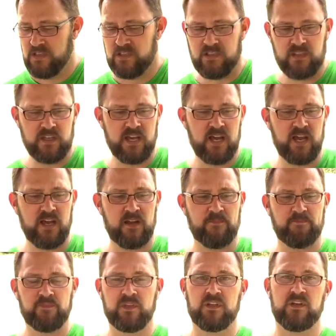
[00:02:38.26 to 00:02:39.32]
the
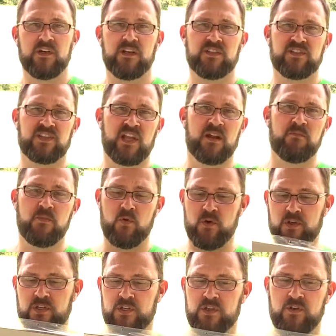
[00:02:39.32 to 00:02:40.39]
setup
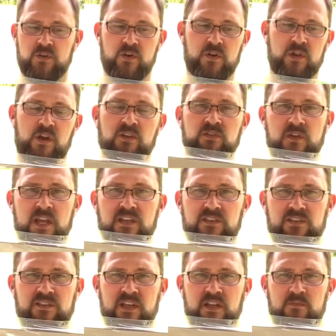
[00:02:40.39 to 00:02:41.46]
board too. HUDY also has
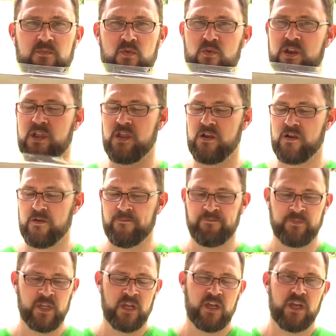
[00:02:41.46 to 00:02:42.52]
a setup board here.
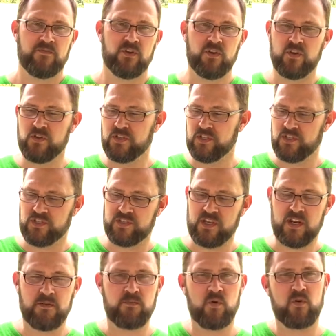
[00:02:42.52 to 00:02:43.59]
If you're using the
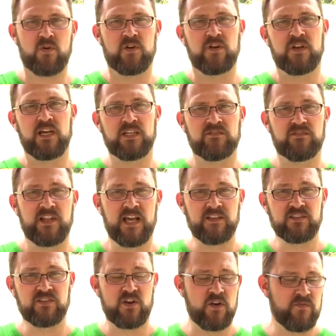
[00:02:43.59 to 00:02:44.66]
setup board on a nice
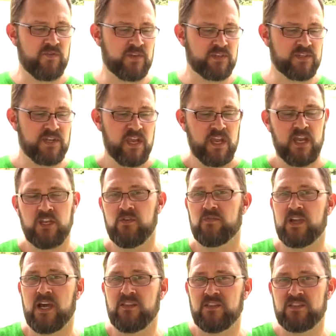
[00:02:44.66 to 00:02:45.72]
flat surface and you've
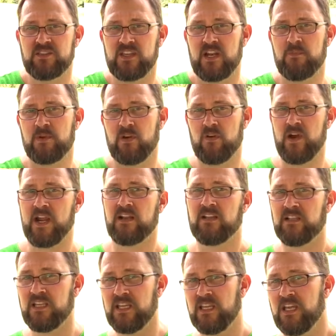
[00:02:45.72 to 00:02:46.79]
got this set up
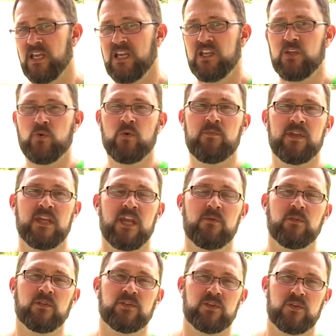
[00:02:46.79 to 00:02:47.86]
correctly, you will be
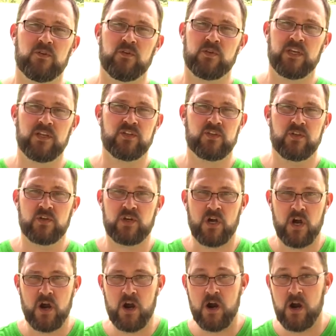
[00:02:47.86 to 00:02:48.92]
able to get your
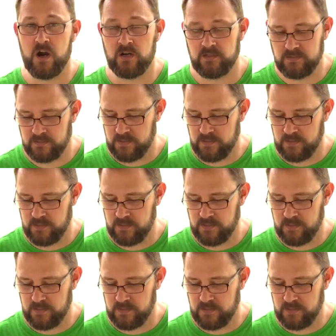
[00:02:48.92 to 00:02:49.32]
car